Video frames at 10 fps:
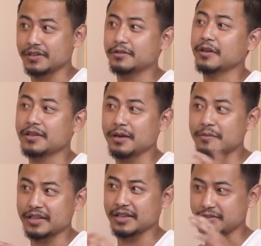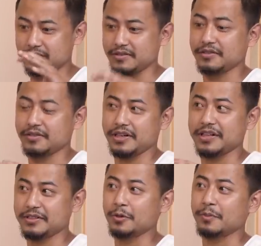to tell me that
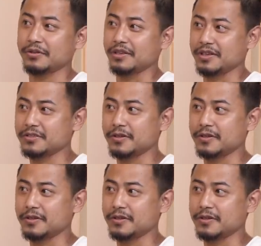related topic to